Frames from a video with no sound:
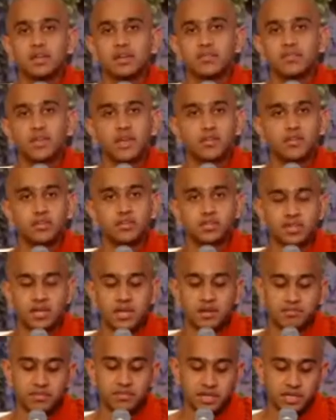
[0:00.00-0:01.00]
we have to
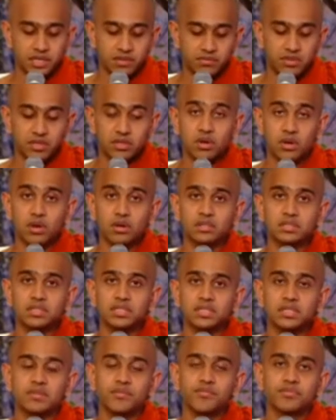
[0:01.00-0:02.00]
share merit with all
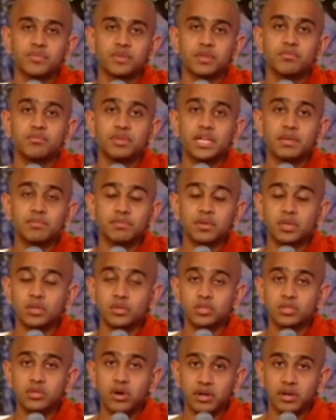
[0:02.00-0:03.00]
the people
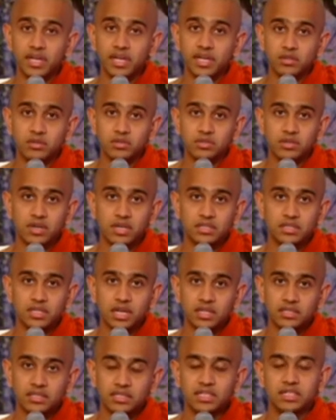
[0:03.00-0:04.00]
who donate to
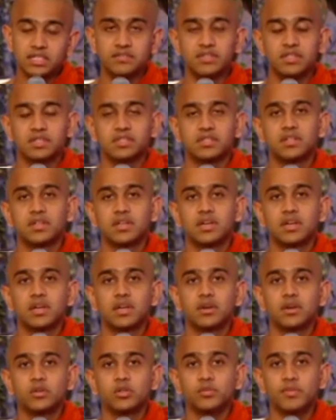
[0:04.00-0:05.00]
ShraddhaTV,
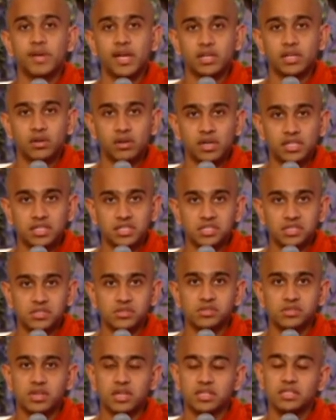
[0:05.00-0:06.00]
who make donations to
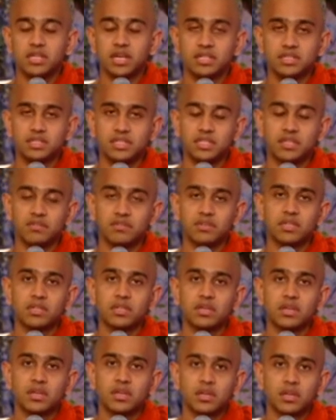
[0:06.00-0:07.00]
ShraddhaTV
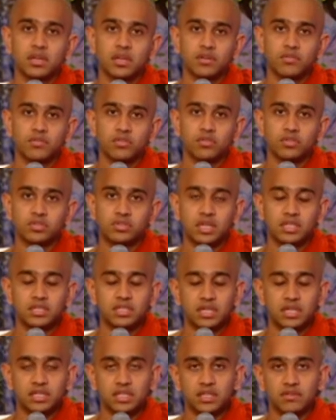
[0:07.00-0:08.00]
for
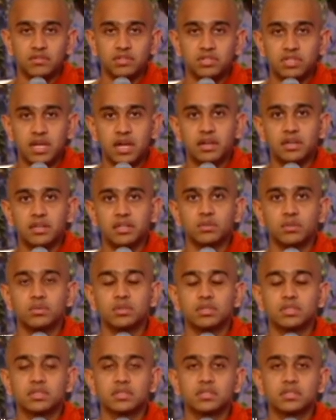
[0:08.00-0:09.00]
ShraddhaTV charity
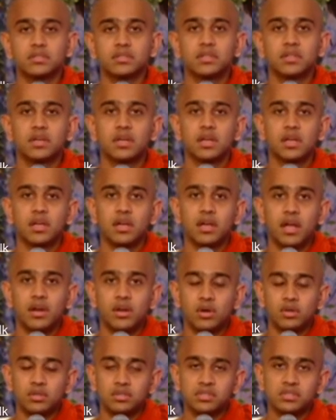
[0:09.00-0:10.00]
work, and
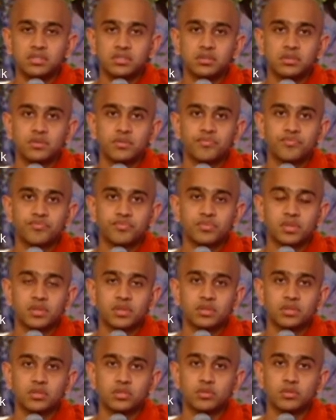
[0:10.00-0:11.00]
also
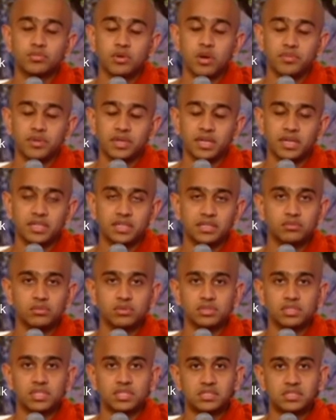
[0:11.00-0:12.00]
to propagate the
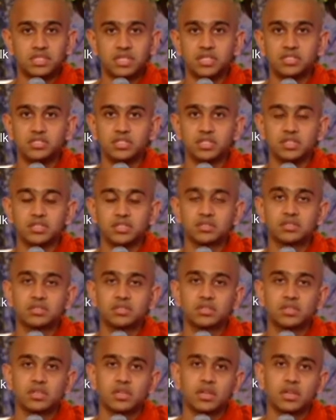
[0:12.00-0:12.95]
Buddha's teachings,